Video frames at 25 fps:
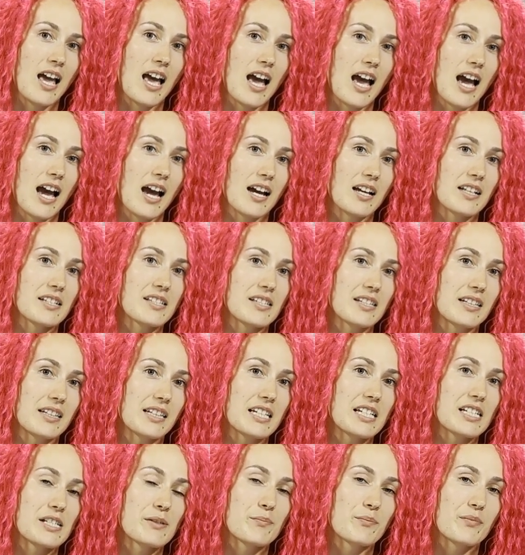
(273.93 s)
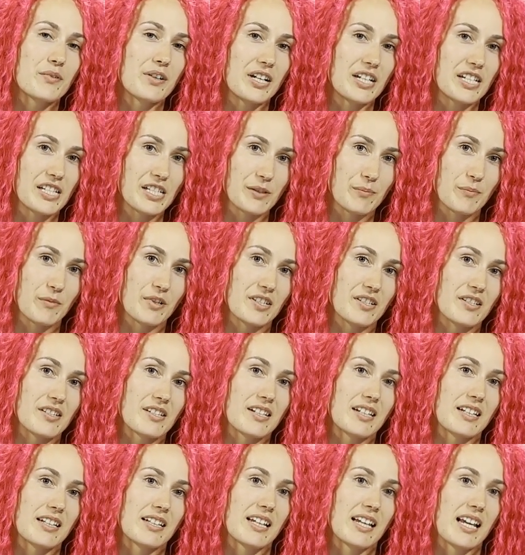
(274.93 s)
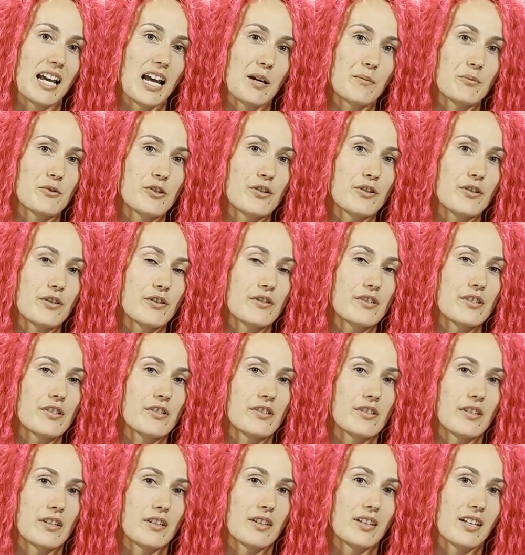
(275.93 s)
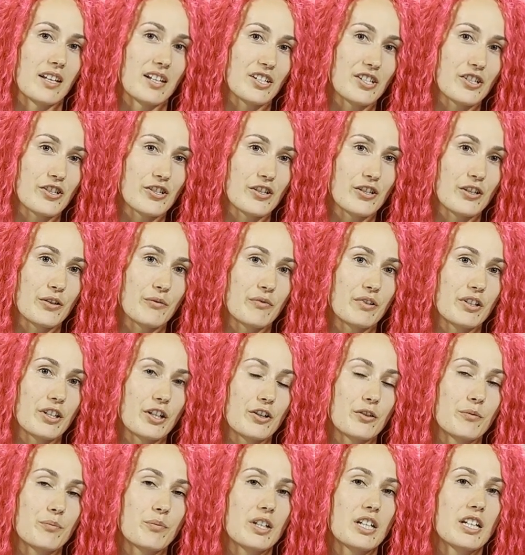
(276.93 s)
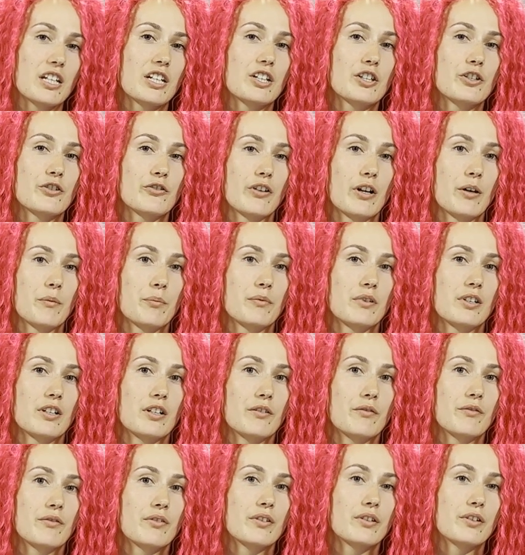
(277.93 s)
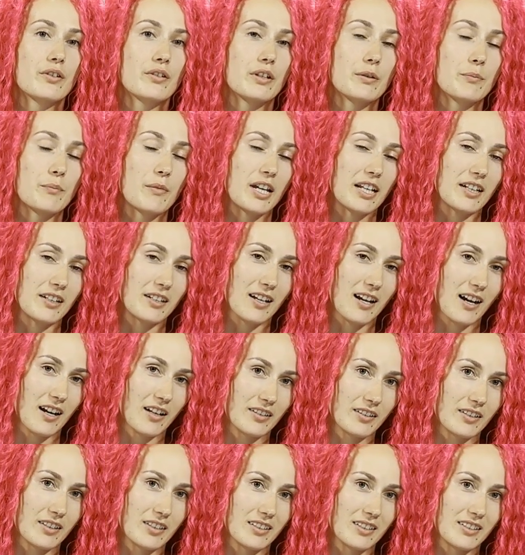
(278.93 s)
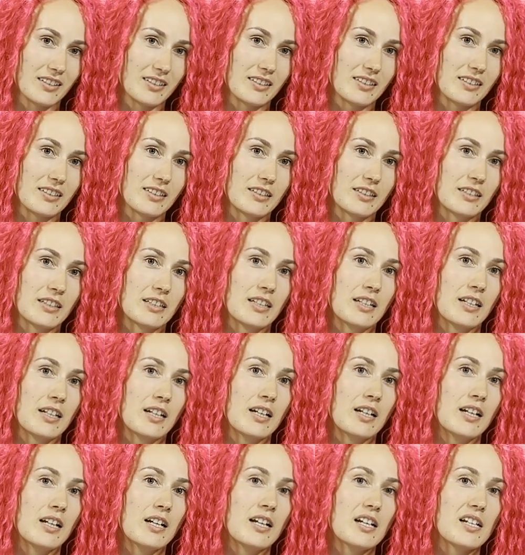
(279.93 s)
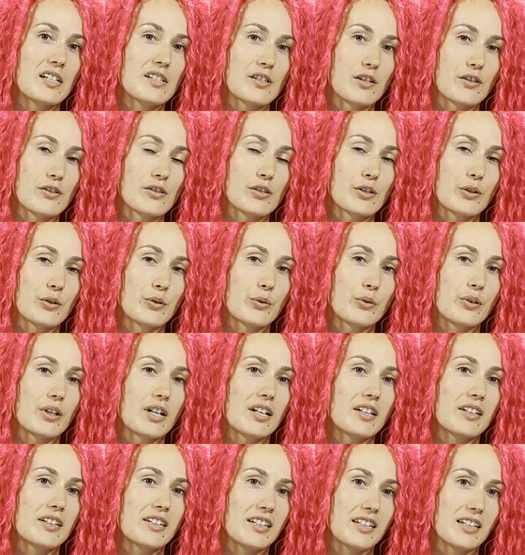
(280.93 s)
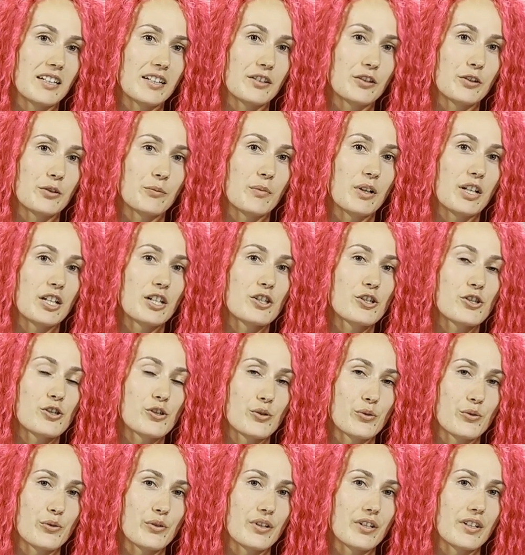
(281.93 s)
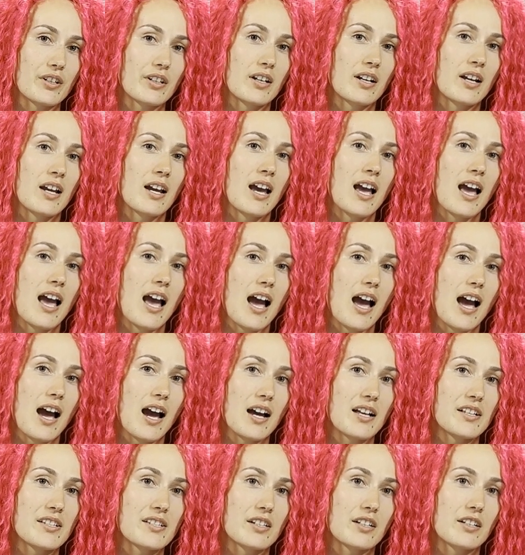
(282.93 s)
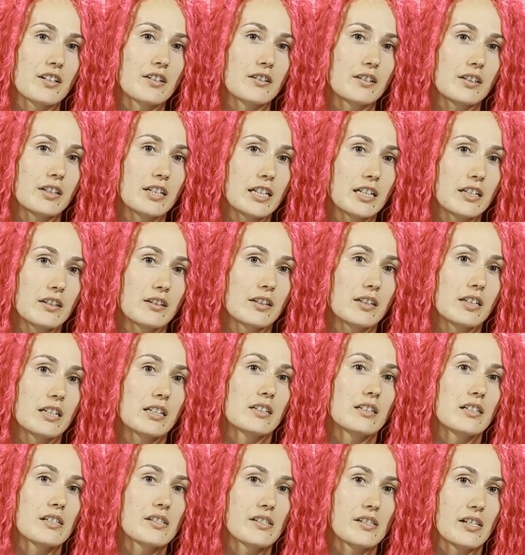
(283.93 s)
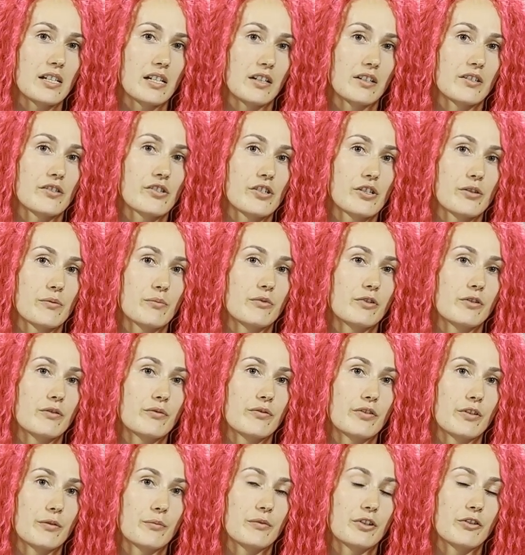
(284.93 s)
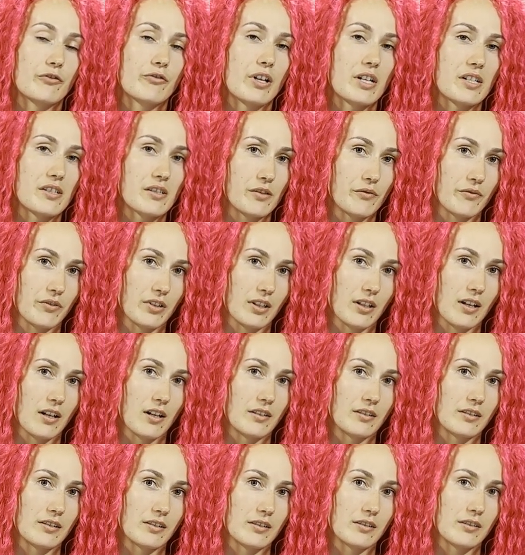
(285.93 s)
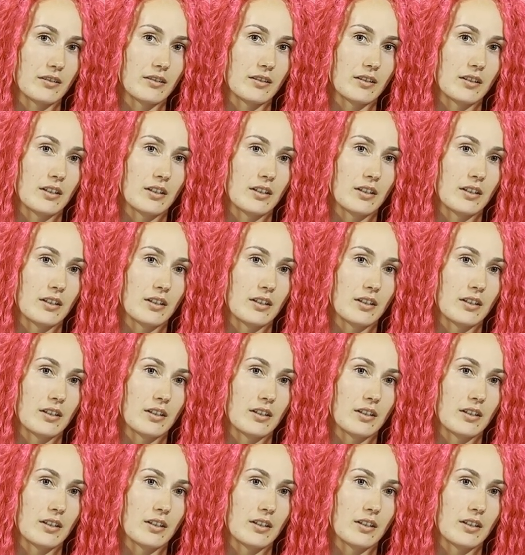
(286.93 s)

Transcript: Ads in these placements can capture users' attention without being interruptive to the main content. It's also a good idea to make sure ads are clearly distinguishable from the rest of the content.